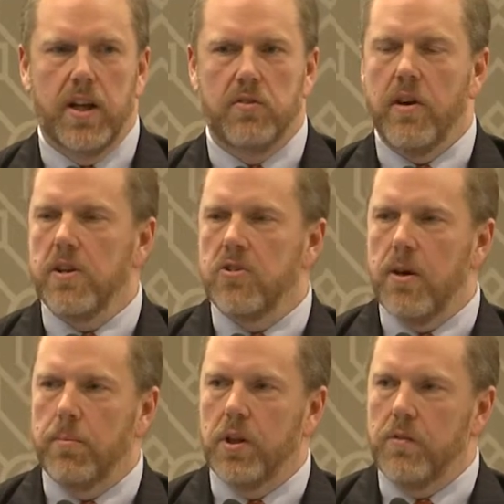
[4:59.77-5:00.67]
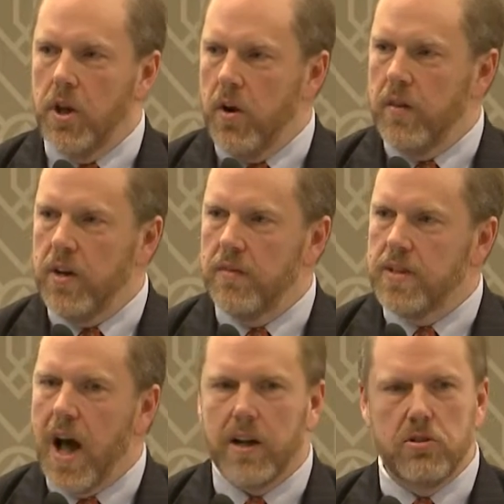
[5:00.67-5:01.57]
It's very simple. If you don't have enough
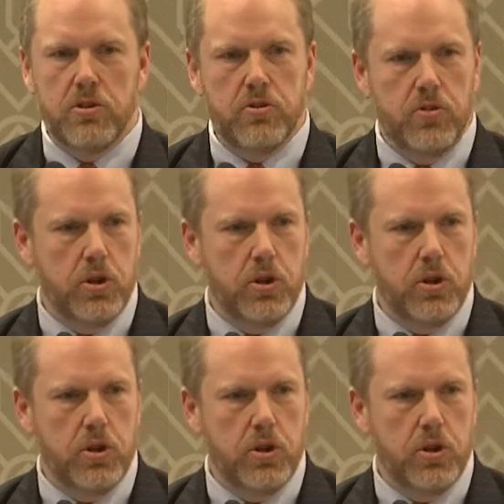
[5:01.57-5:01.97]
doctors,